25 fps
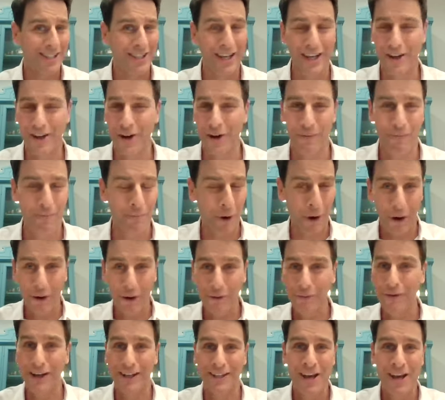You're
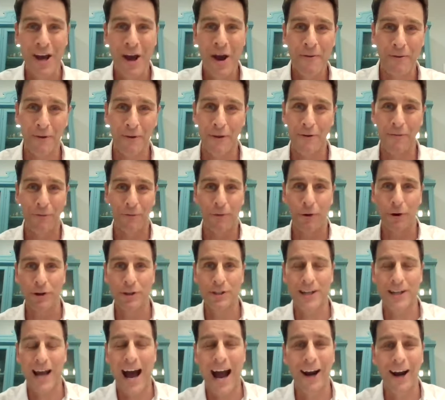perfect for the
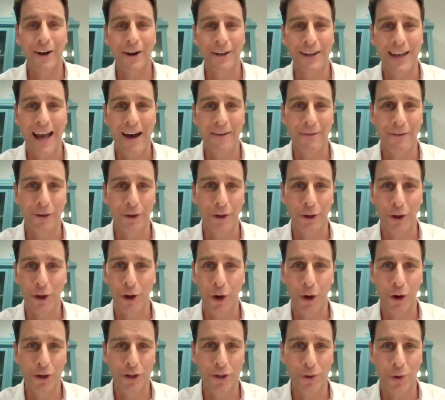first Iron Cavalier
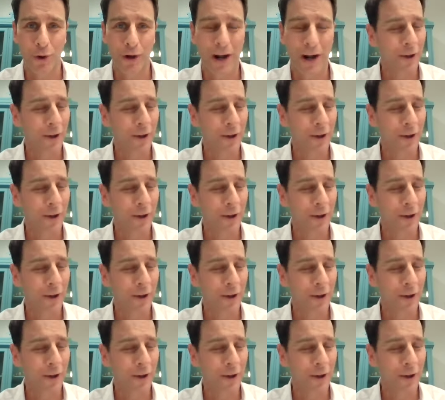Courage Award.